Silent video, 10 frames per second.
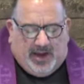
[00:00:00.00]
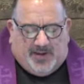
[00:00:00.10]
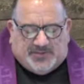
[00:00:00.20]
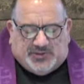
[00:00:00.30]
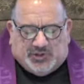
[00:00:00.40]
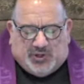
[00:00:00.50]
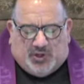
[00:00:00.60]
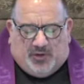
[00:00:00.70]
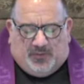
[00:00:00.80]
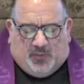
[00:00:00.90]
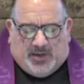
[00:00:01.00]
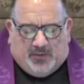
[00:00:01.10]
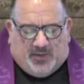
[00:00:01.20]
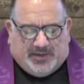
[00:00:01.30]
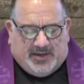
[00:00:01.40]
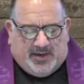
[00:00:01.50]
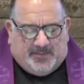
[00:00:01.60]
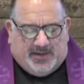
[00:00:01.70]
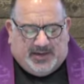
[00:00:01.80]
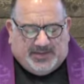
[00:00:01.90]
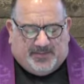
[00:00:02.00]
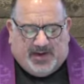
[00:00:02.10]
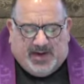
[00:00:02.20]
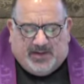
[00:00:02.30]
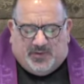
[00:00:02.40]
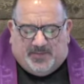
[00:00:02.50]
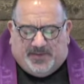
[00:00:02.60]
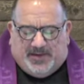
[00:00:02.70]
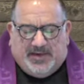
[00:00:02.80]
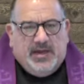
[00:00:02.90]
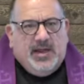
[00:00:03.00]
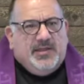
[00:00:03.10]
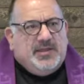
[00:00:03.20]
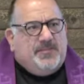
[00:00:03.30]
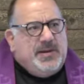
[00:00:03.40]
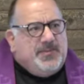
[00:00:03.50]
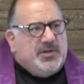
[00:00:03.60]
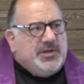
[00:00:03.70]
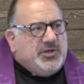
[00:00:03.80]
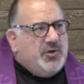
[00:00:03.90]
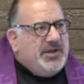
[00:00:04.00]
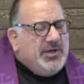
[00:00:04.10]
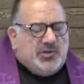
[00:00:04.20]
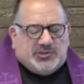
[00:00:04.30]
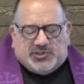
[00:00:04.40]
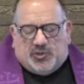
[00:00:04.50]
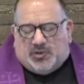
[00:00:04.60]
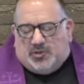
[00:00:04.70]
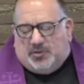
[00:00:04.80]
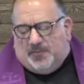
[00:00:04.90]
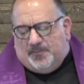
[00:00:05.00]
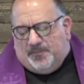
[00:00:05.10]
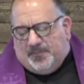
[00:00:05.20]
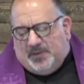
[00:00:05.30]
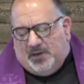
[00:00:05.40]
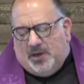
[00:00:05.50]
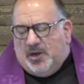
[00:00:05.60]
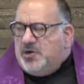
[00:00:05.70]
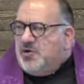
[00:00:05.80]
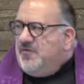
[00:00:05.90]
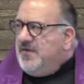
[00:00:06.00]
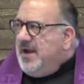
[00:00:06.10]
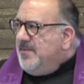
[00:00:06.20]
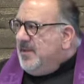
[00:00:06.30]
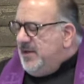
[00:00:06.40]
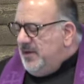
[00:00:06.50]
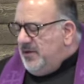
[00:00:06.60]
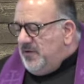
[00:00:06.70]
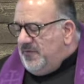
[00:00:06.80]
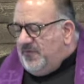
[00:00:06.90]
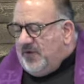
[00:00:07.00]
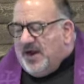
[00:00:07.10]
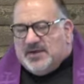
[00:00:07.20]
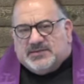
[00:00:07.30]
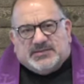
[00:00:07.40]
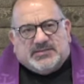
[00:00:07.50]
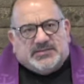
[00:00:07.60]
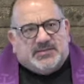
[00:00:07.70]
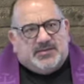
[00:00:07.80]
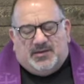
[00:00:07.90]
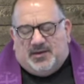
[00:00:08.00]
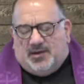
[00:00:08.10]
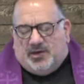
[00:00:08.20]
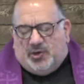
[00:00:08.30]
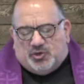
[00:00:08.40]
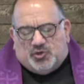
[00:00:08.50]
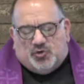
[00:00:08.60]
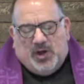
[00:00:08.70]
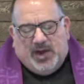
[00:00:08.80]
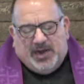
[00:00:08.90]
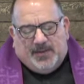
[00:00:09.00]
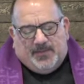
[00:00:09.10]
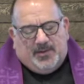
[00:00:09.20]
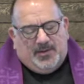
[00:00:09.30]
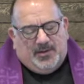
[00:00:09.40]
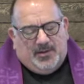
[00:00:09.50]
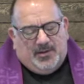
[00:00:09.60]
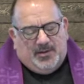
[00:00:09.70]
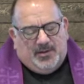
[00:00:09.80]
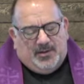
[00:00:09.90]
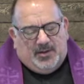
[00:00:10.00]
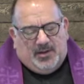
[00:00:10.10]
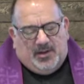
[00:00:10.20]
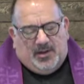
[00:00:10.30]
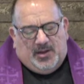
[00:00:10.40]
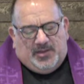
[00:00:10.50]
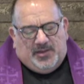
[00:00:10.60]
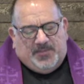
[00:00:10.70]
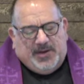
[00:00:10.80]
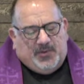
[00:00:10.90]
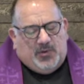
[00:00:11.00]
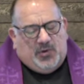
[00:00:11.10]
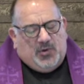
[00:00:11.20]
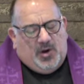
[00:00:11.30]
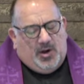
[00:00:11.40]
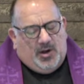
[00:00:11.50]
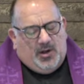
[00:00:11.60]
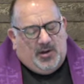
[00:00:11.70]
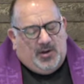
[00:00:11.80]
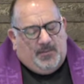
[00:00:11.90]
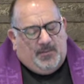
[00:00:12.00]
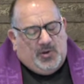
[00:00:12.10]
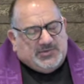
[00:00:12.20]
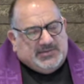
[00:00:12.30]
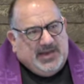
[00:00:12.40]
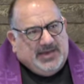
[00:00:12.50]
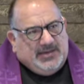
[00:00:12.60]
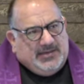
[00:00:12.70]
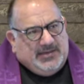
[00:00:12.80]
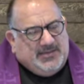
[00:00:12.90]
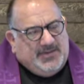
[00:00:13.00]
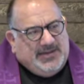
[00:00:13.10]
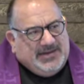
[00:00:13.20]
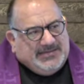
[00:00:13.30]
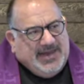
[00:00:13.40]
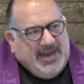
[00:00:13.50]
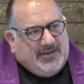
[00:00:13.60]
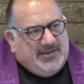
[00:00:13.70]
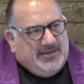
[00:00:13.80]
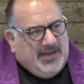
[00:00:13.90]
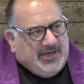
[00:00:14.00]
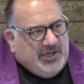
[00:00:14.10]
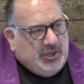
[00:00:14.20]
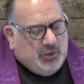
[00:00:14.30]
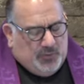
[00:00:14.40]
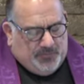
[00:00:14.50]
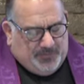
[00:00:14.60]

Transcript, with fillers: I'm sure what would come into mind would be the people in your inner circle your family, your friends, your tribe, the people who are most likely to be exactly like you.